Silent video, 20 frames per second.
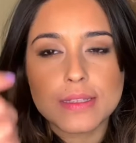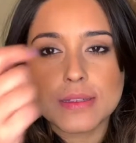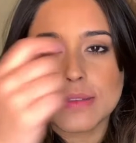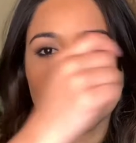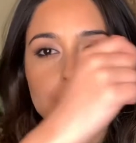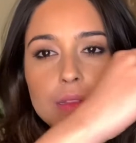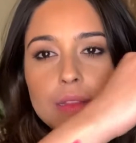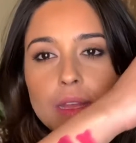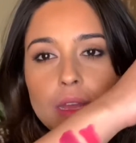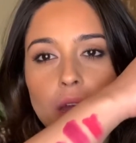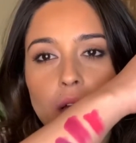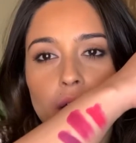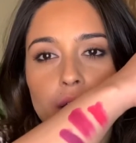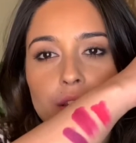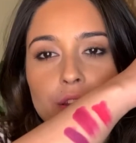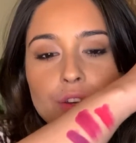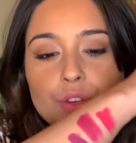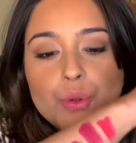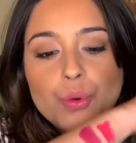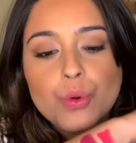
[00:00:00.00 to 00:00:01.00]
The
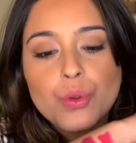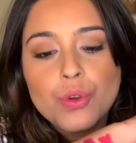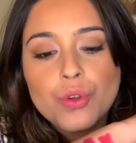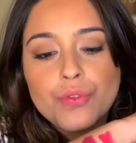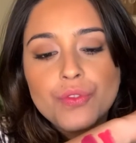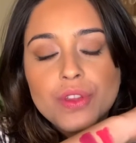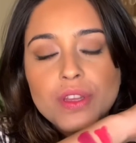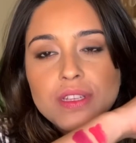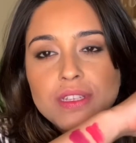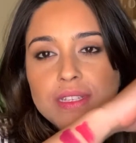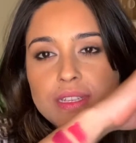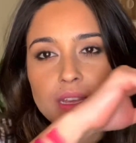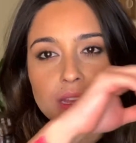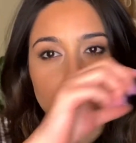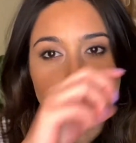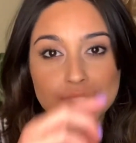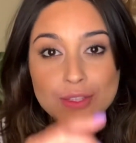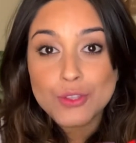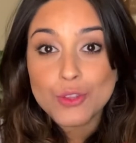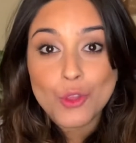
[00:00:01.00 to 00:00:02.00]
undertone of this is
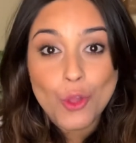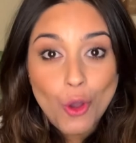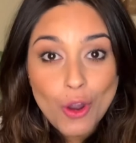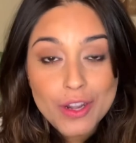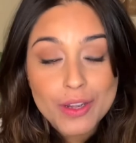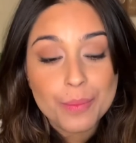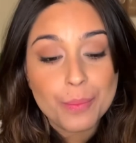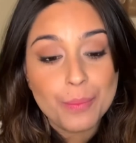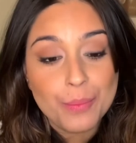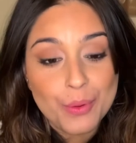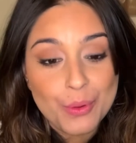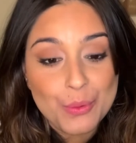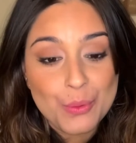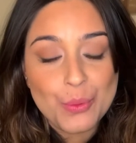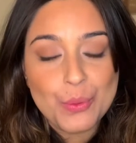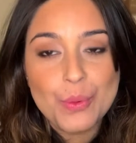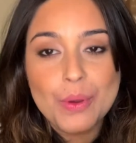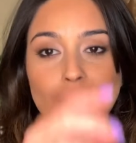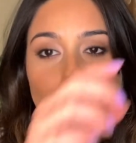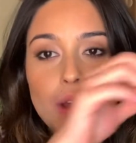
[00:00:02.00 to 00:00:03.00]
not blue.
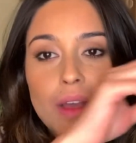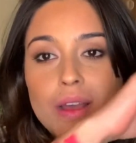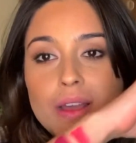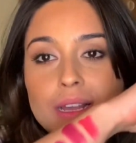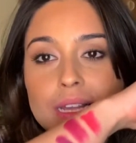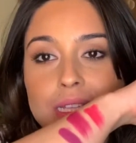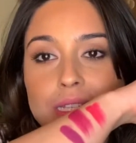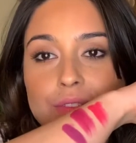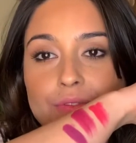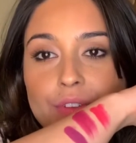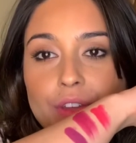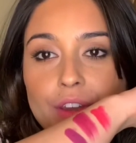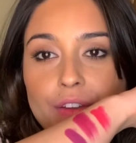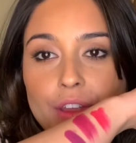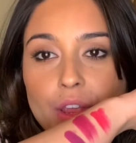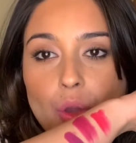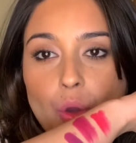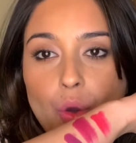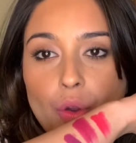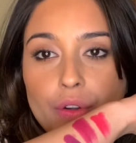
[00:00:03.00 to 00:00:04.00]
It's very
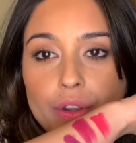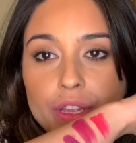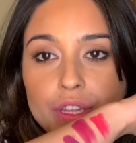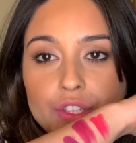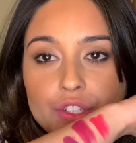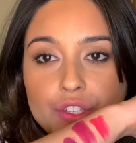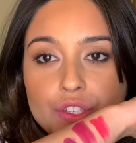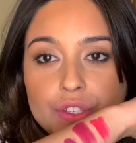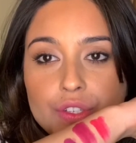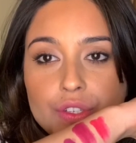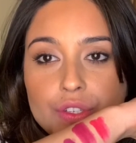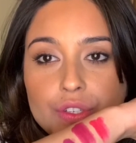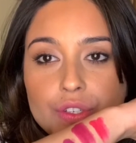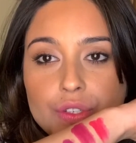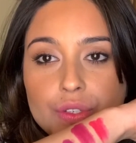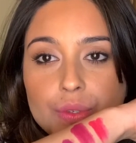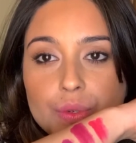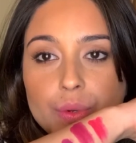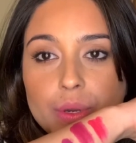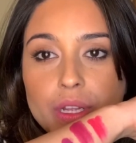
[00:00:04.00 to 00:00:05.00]
orange.
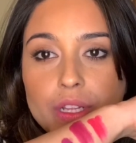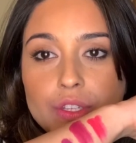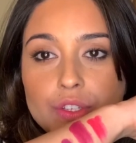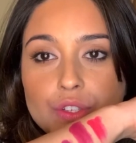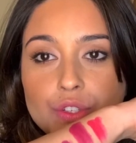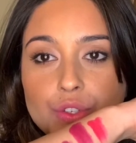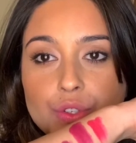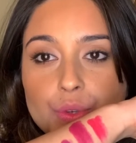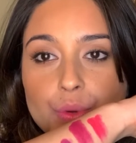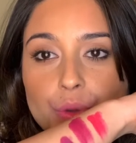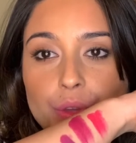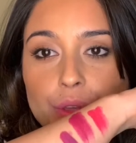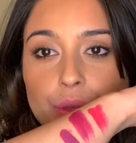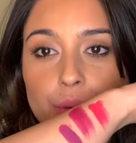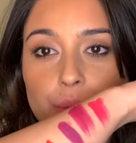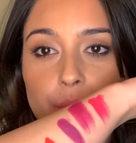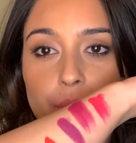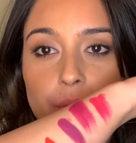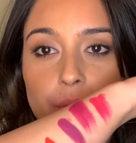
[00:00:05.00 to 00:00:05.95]
So I'll just show you.